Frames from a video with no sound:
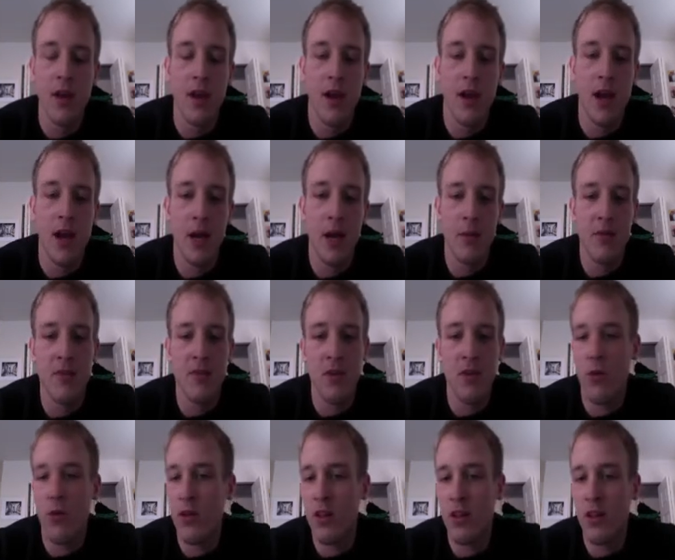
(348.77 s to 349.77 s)
If you
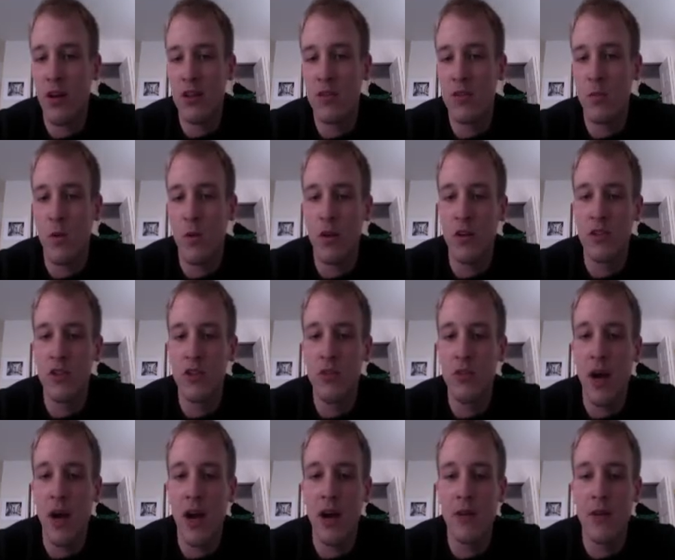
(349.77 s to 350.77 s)
only lost 1 or 2
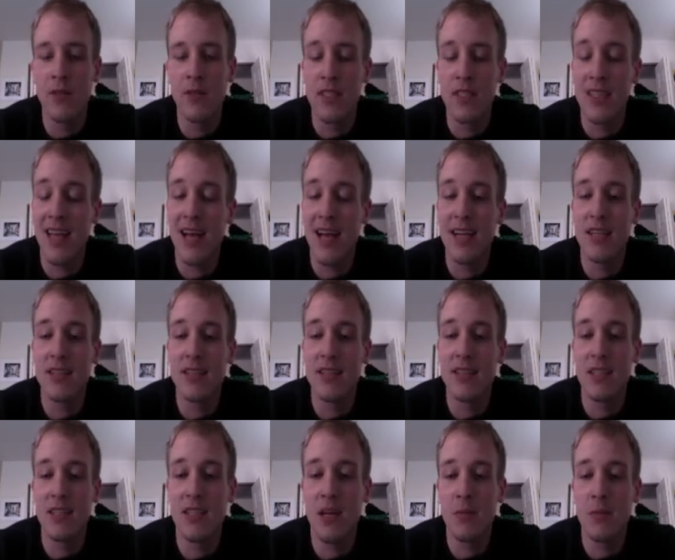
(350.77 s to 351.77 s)
pounds, that is
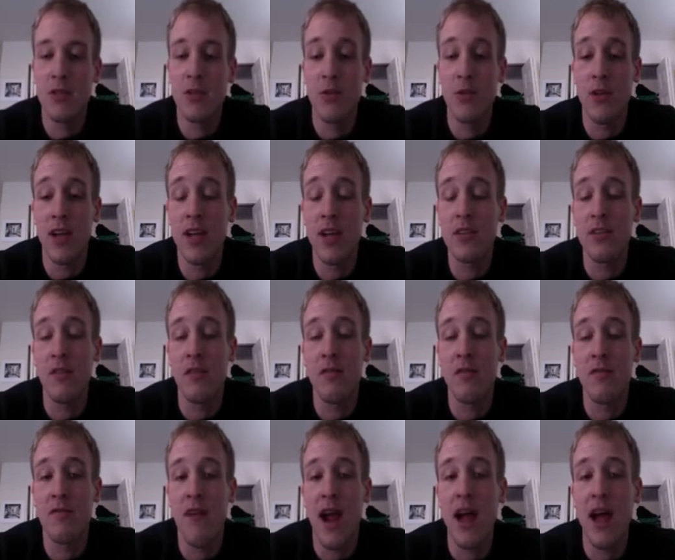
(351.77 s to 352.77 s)
exceptional. It is a
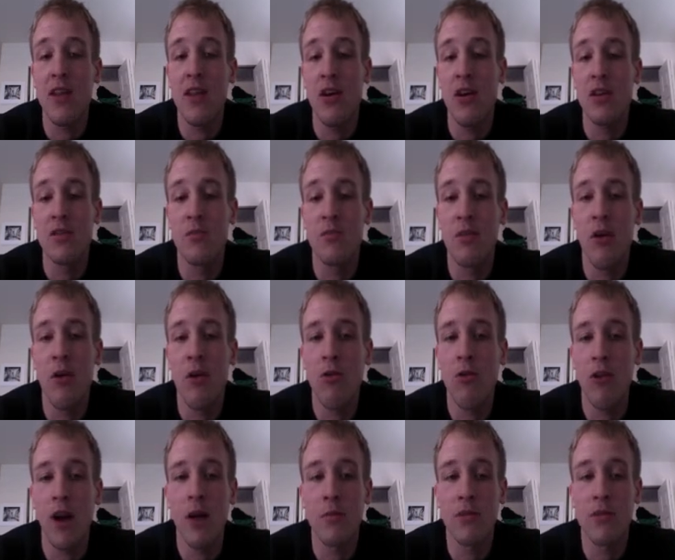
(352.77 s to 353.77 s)
fat loss
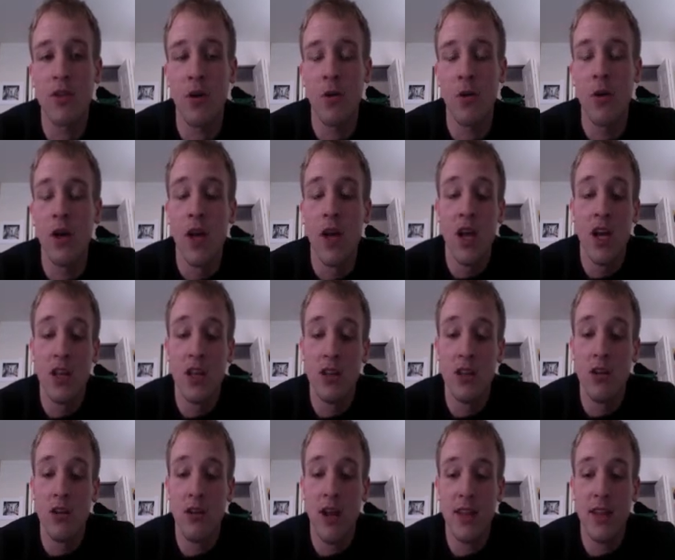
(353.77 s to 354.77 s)
program. So
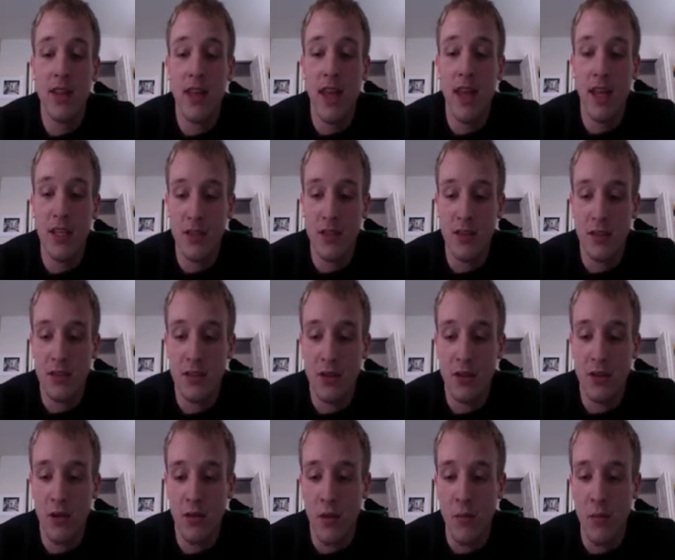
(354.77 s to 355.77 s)
look at the inches. So
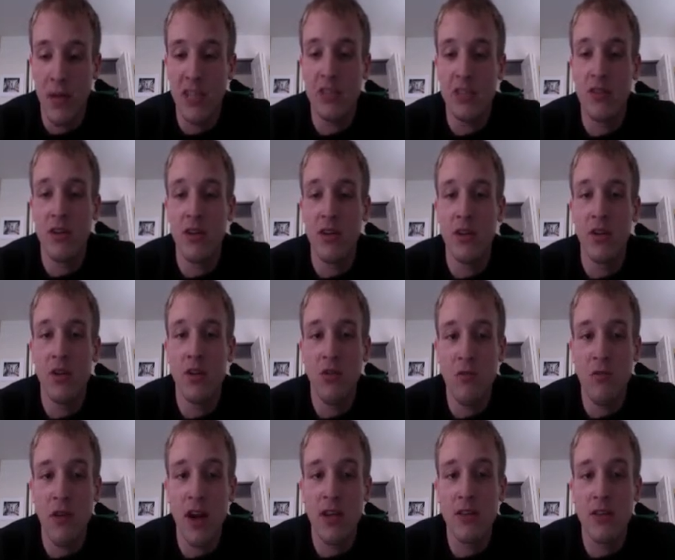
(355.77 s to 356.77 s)
if you're measuring
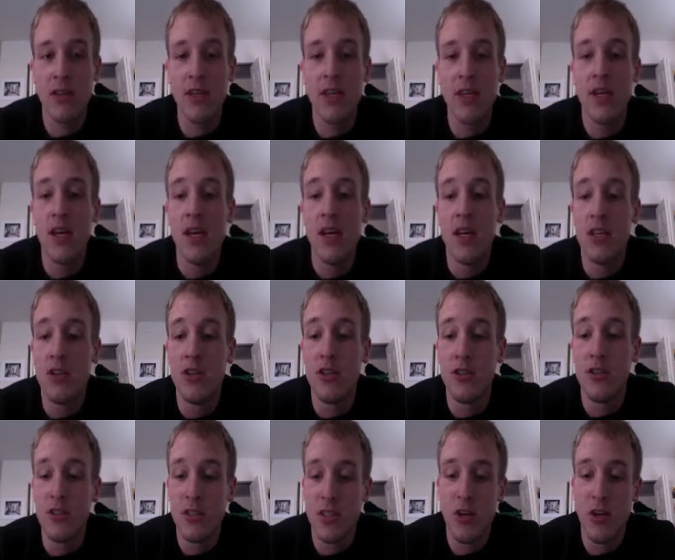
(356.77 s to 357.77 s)
correctly, you
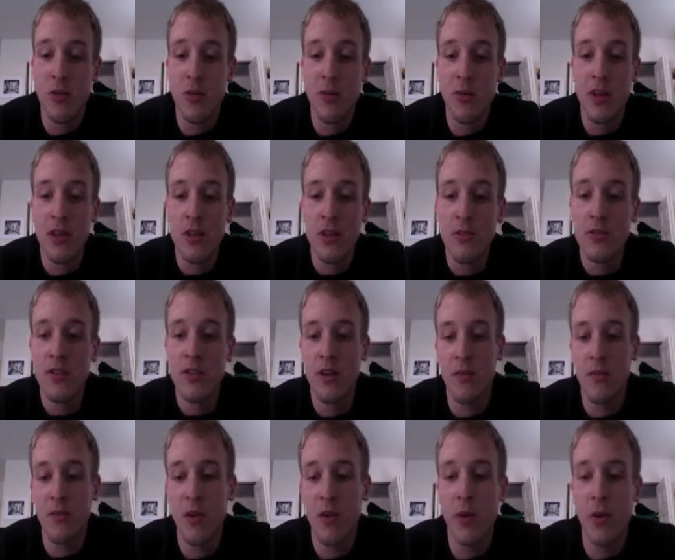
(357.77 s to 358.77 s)
should still be losing a
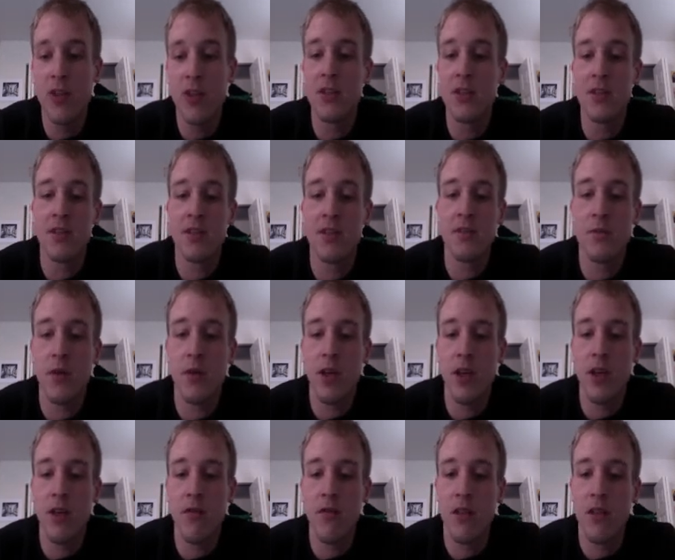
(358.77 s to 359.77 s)
few inches this
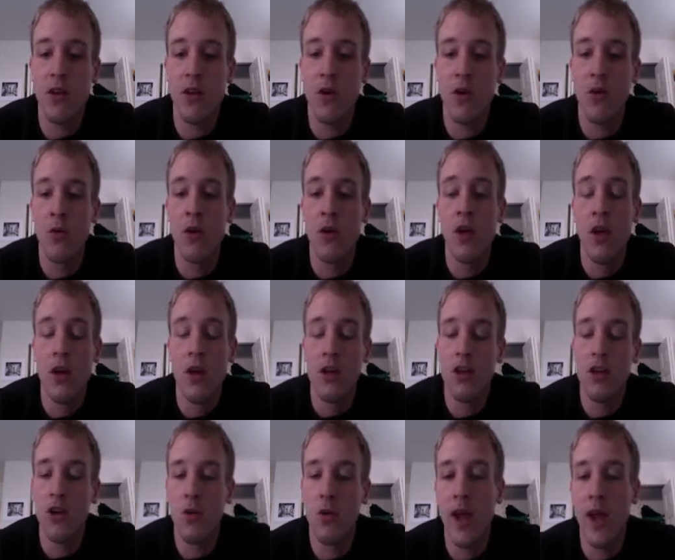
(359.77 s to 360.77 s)
week, even though
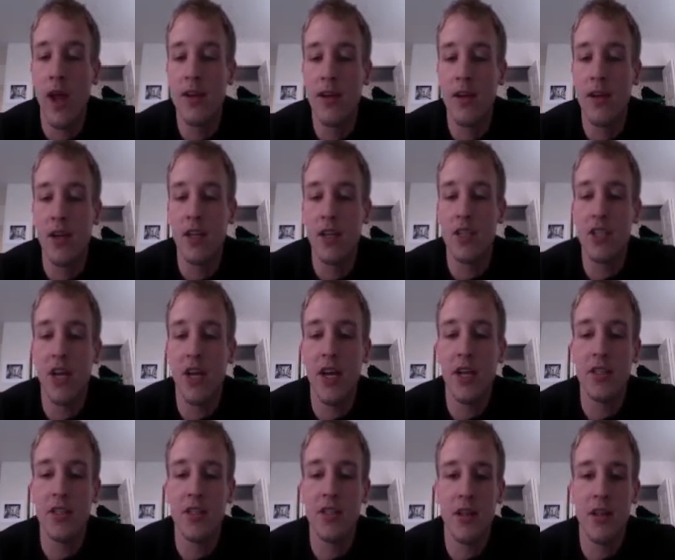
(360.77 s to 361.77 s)
your weight didn't
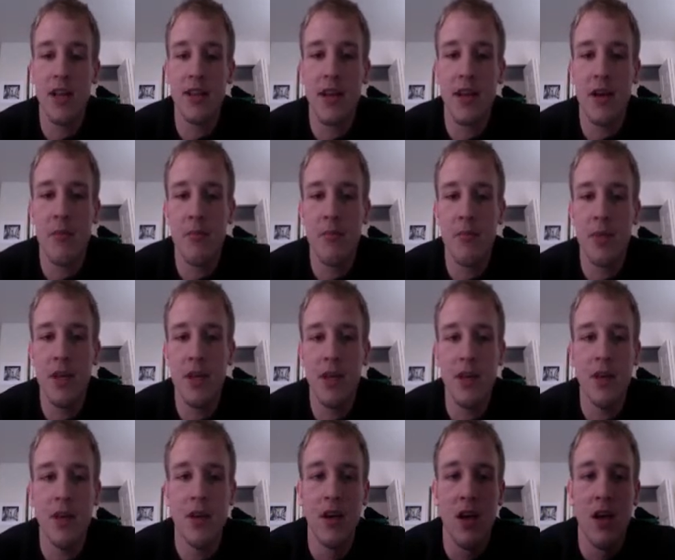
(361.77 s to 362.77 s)
change. And let that
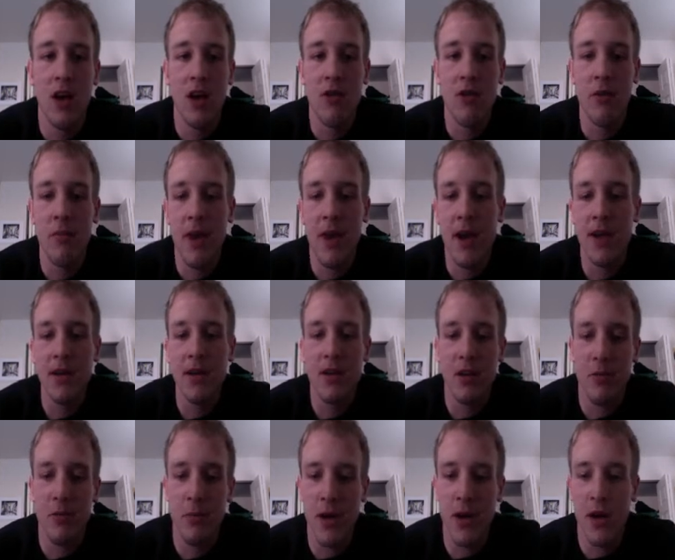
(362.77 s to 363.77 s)
be a reminder
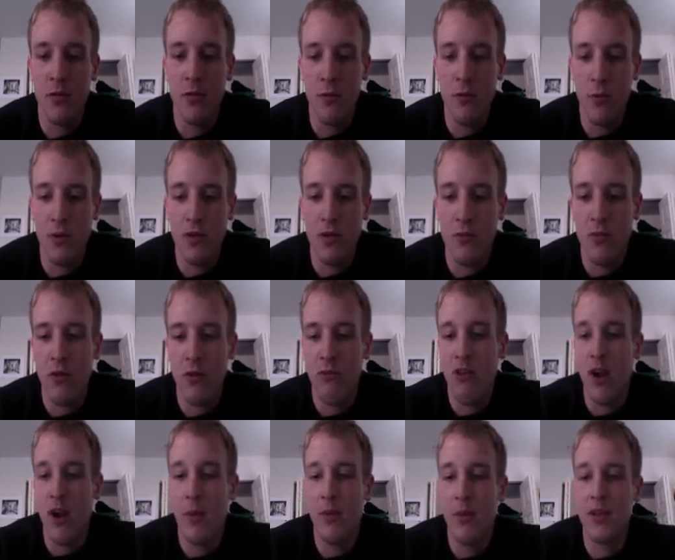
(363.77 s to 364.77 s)
about what the
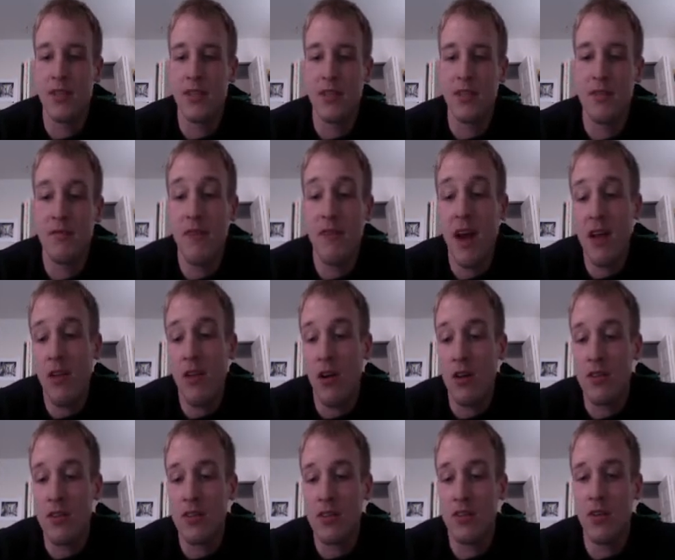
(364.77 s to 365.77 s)
program is. It's fat
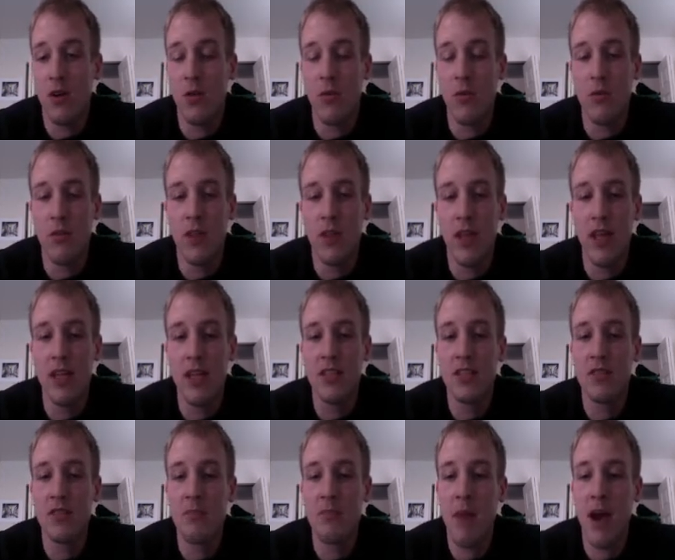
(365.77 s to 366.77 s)
loss. So the
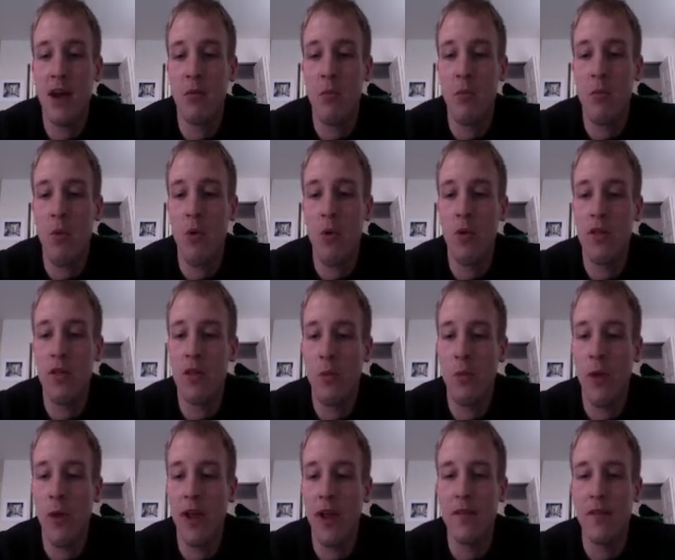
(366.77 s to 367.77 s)
inches matter more than the
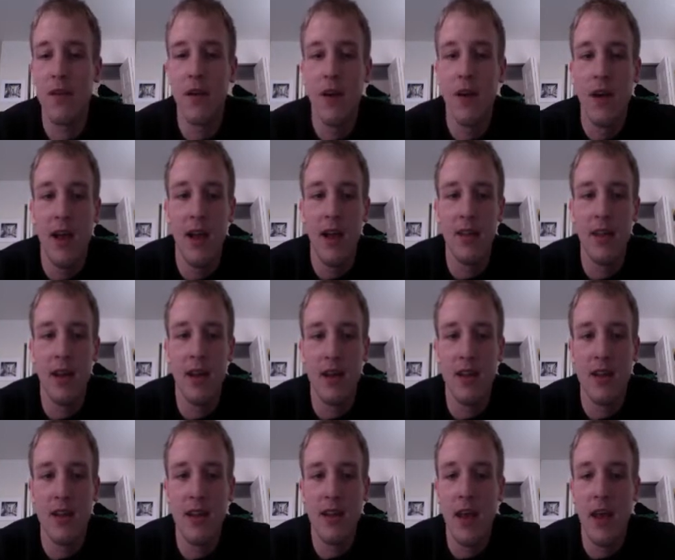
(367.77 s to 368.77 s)
weight. At the end of
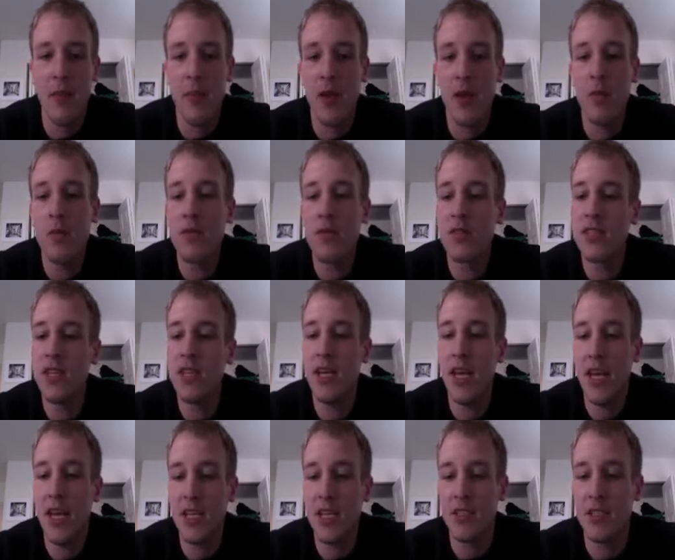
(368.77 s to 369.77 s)
the day, people see
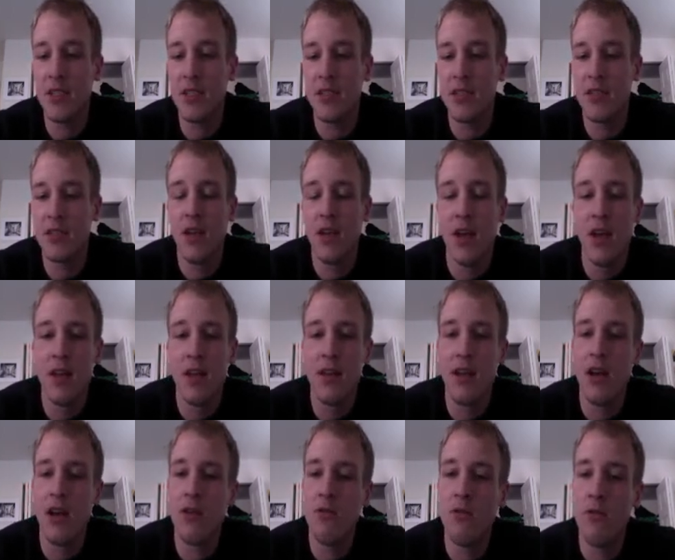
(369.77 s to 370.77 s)
inches. They
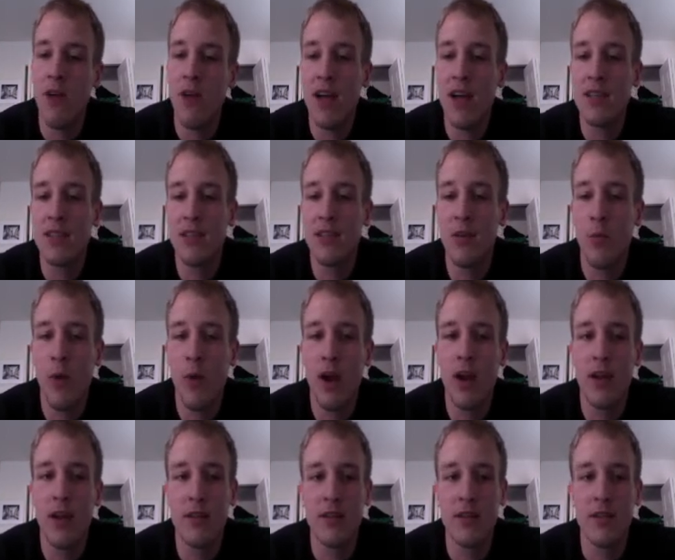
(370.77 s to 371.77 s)
do not see weight
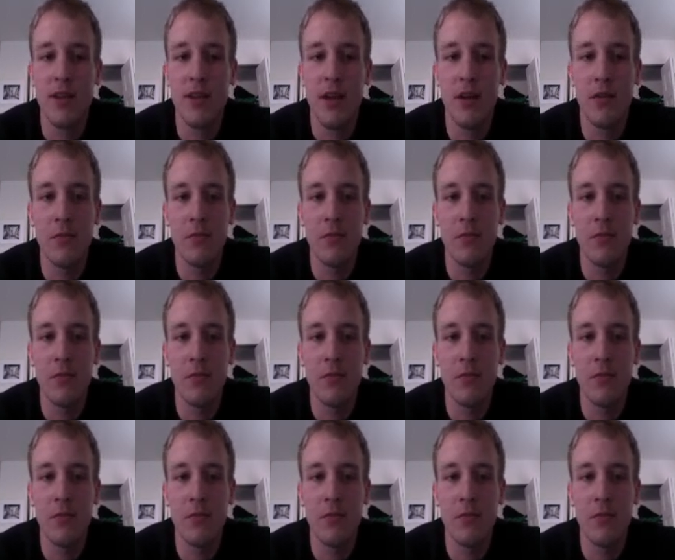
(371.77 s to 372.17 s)
on the scale.